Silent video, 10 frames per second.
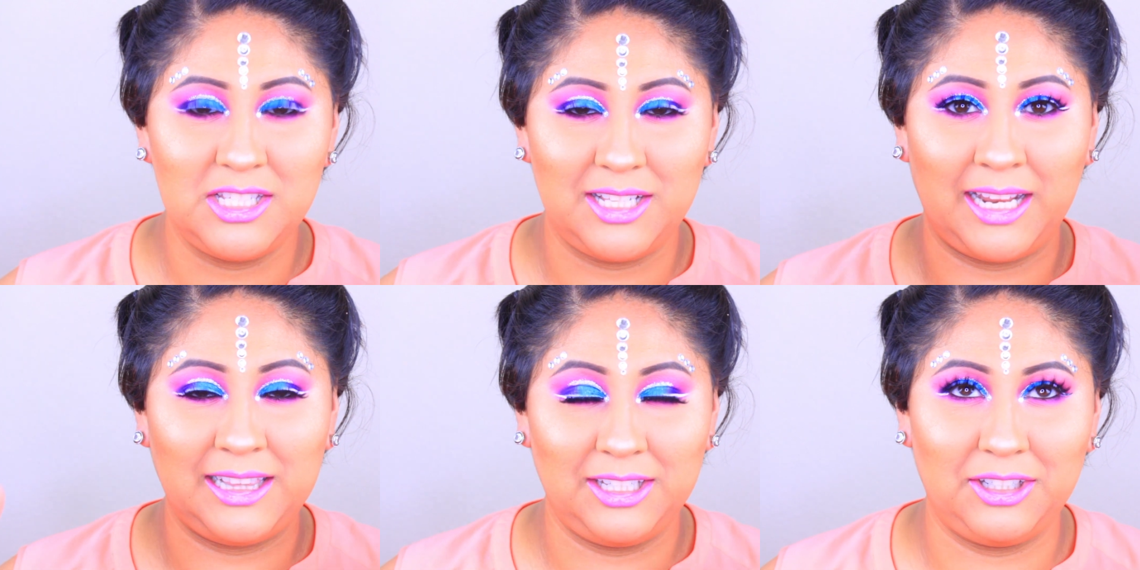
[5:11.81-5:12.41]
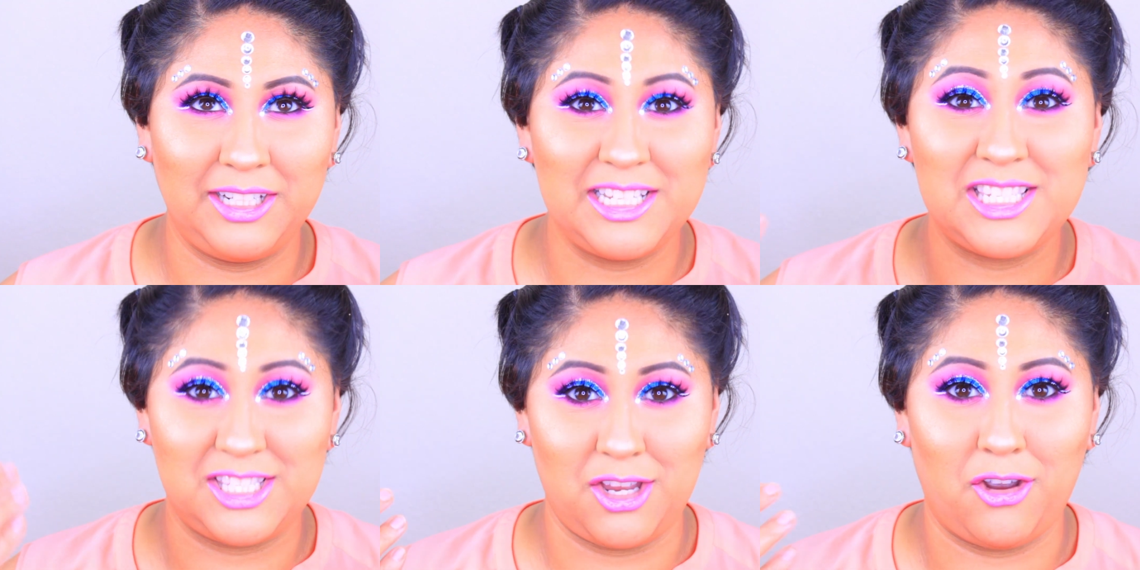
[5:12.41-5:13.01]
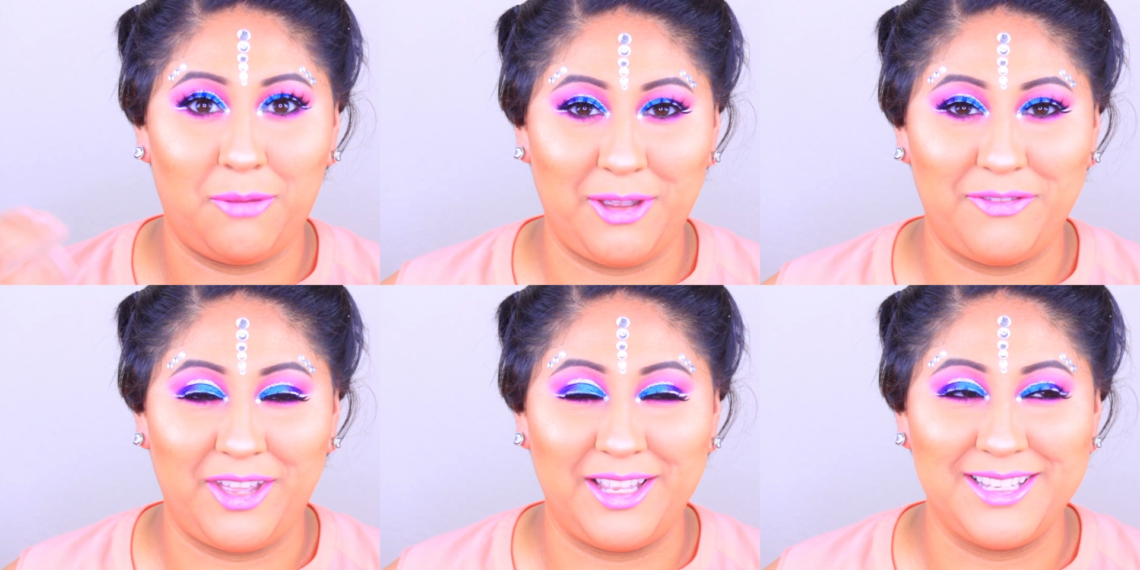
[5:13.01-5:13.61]
to like literally stick on my
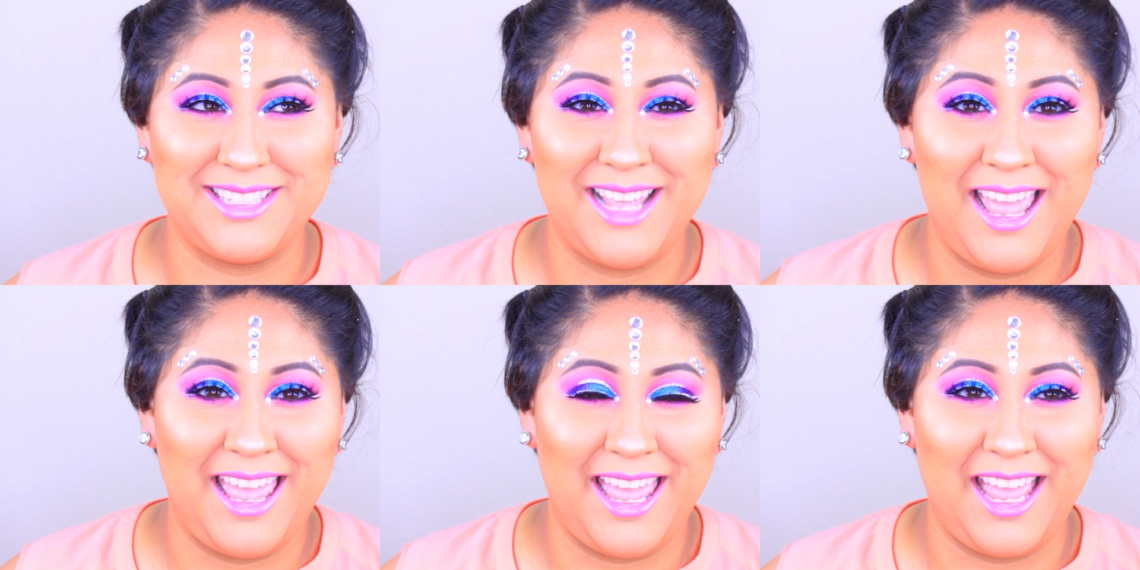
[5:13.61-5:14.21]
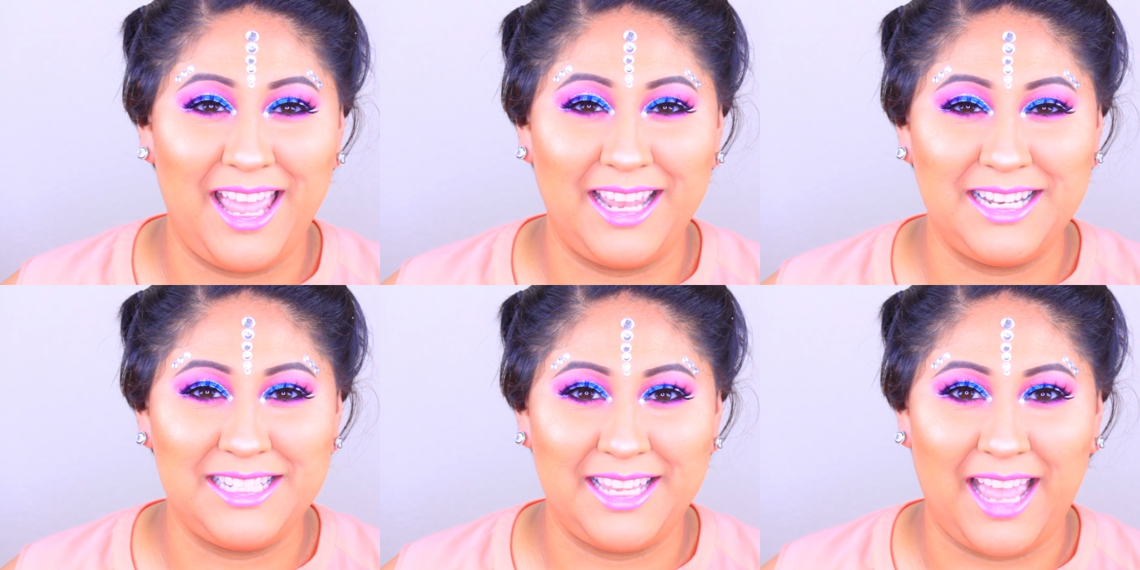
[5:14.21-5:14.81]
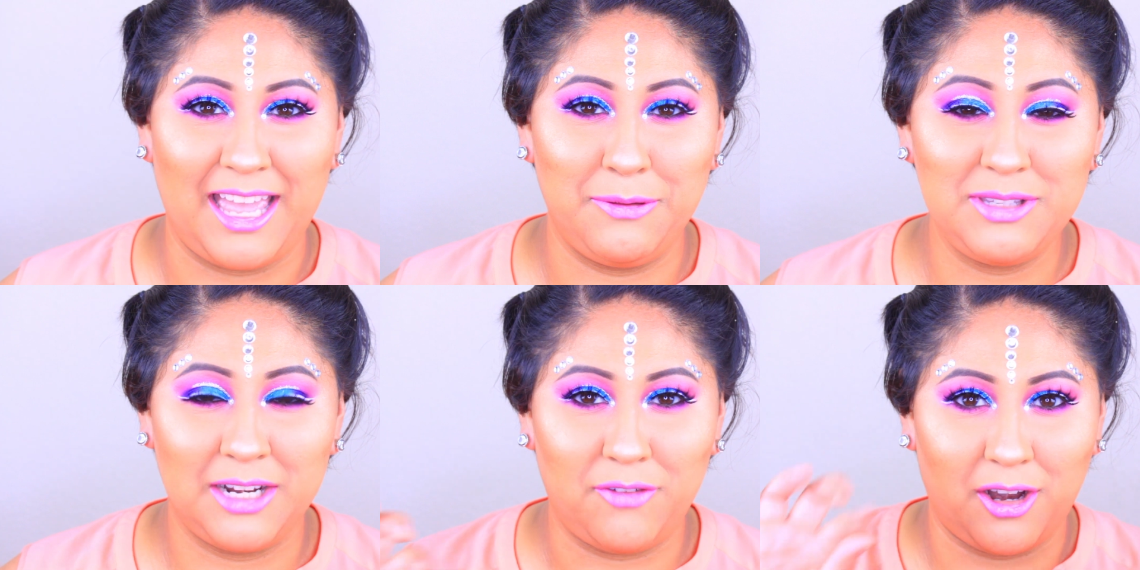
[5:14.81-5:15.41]
face. And yeah, it
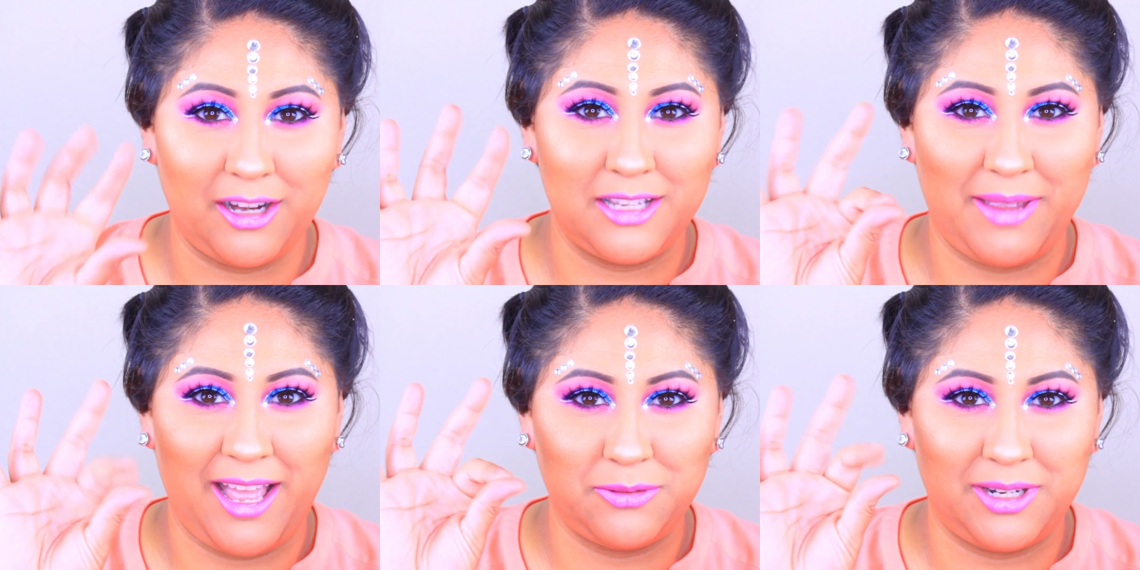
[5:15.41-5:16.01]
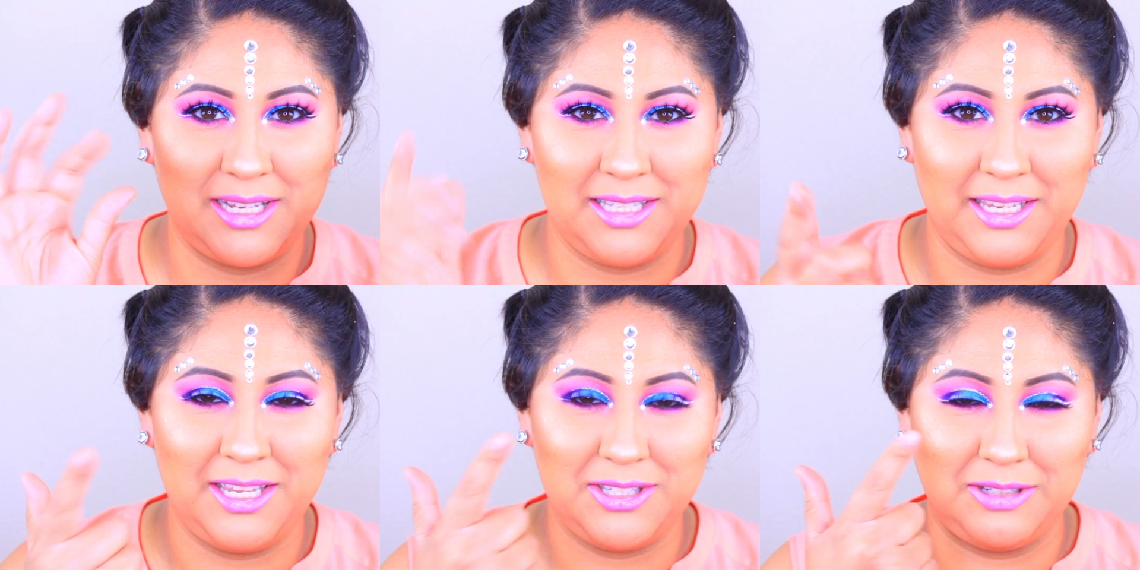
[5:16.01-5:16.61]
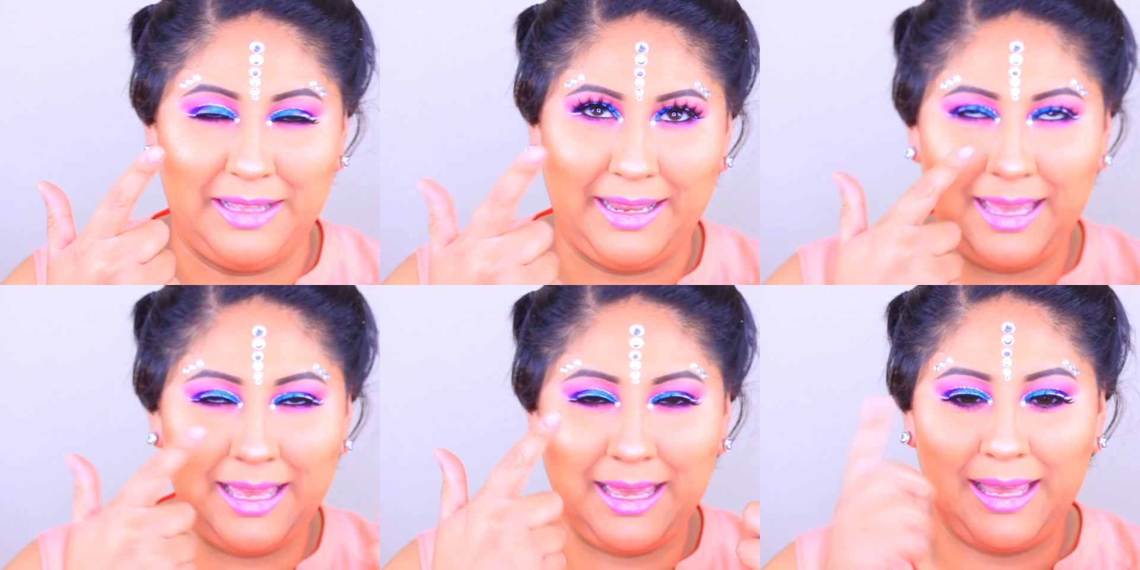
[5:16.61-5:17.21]
was kind of hard because my hands were like sticky, so
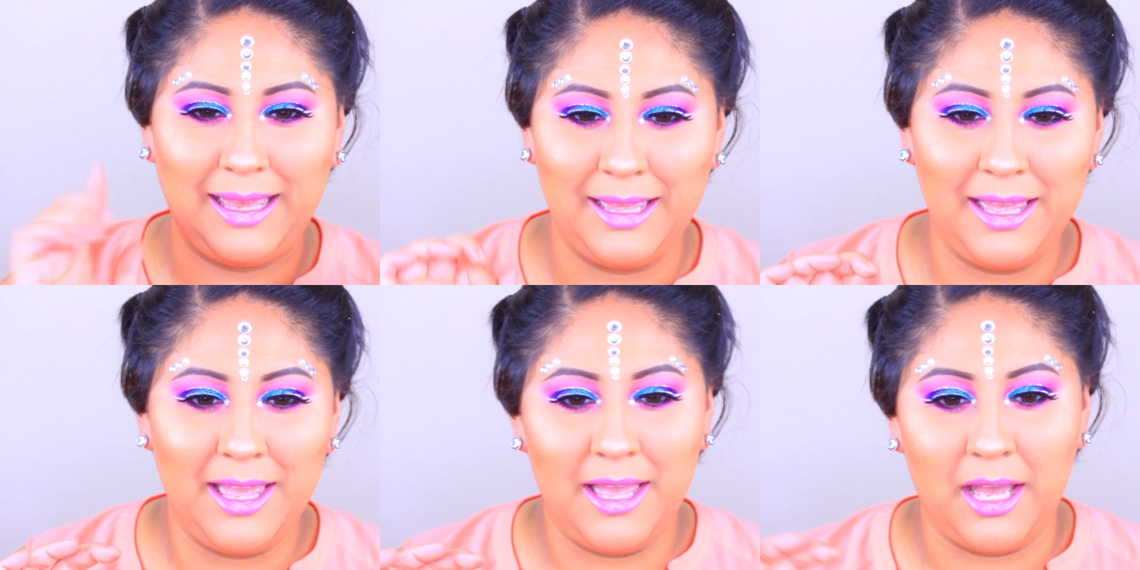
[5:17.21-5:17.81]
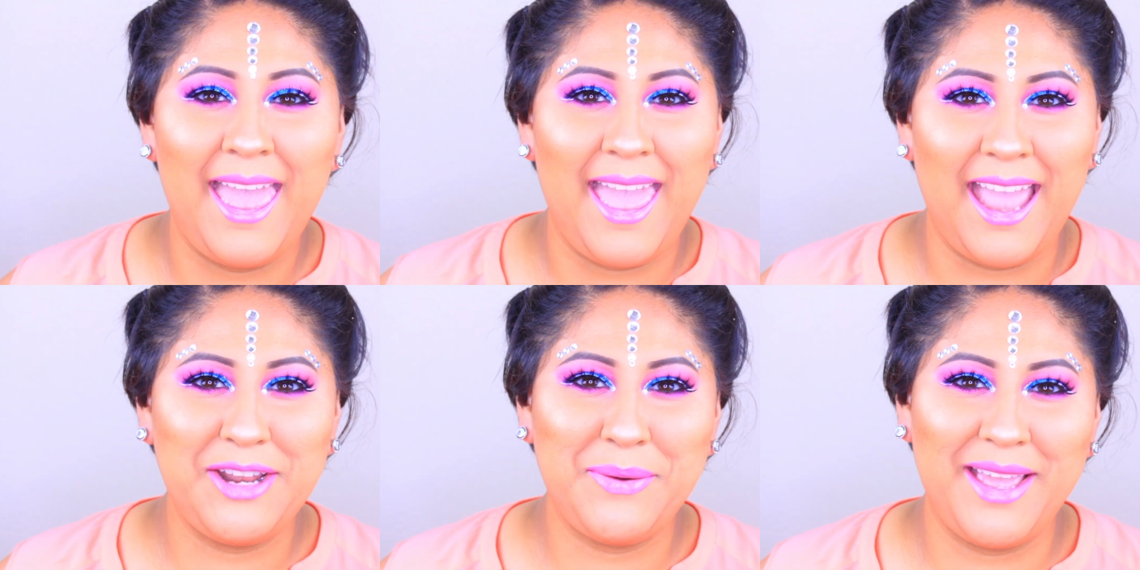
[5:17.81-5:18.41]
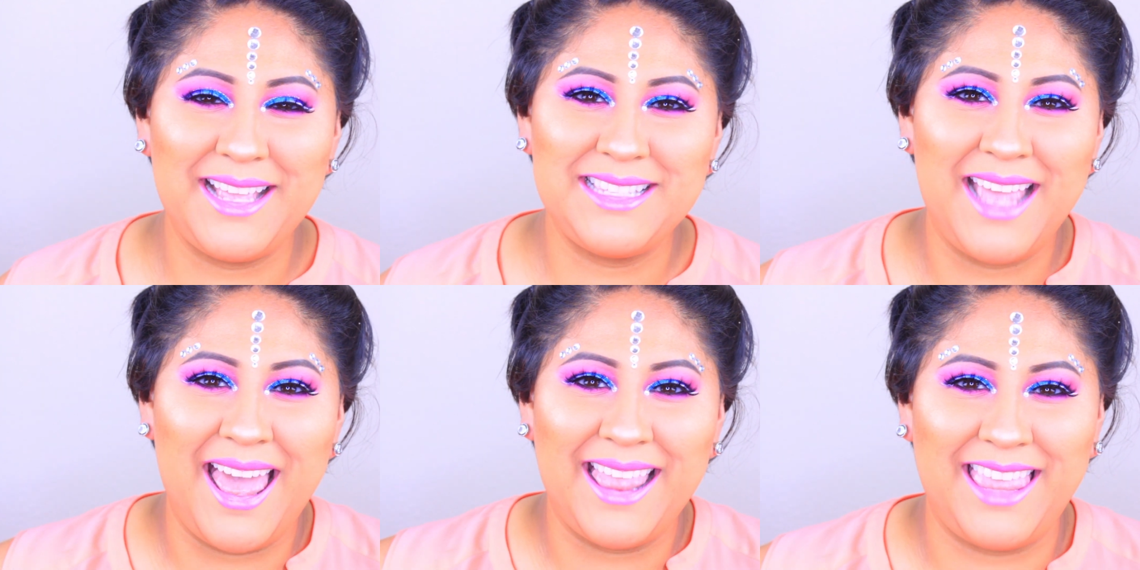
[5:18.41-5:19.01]
like ah.
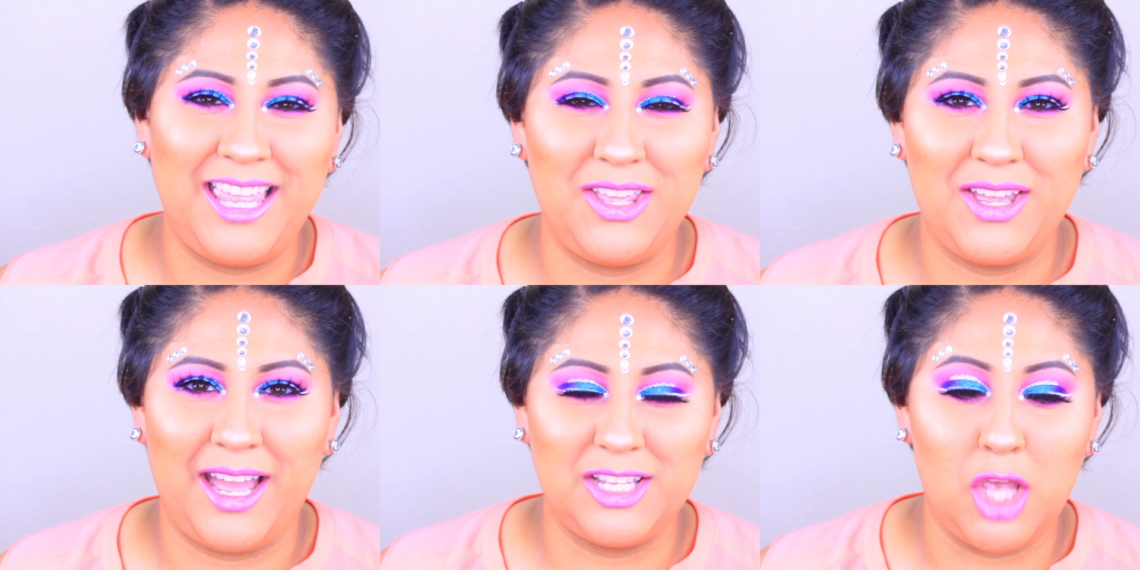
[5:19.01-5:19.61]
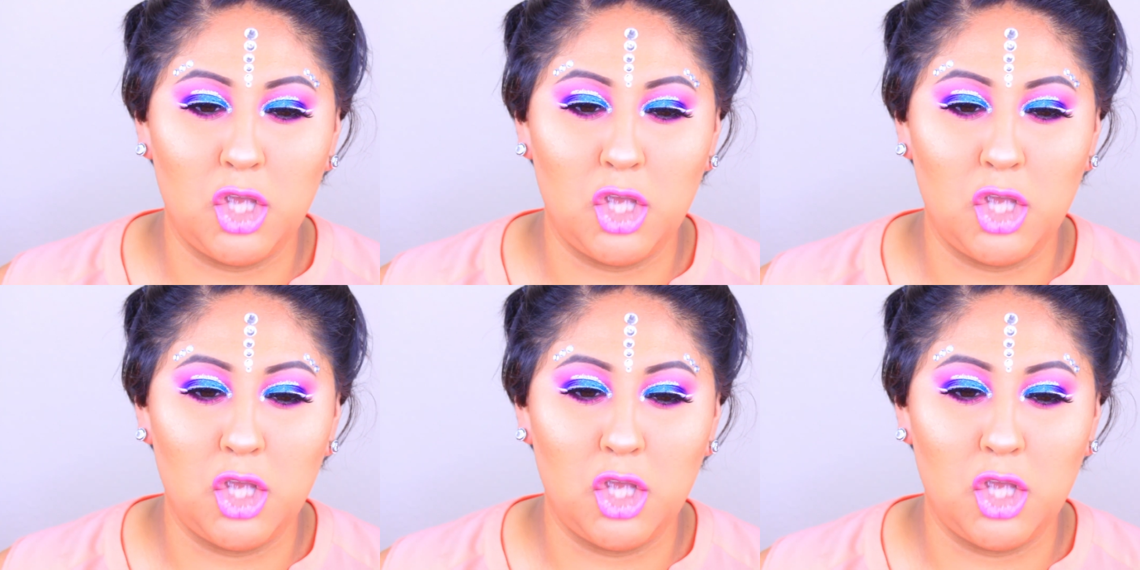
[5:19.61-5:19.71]
Anyways, thank you guys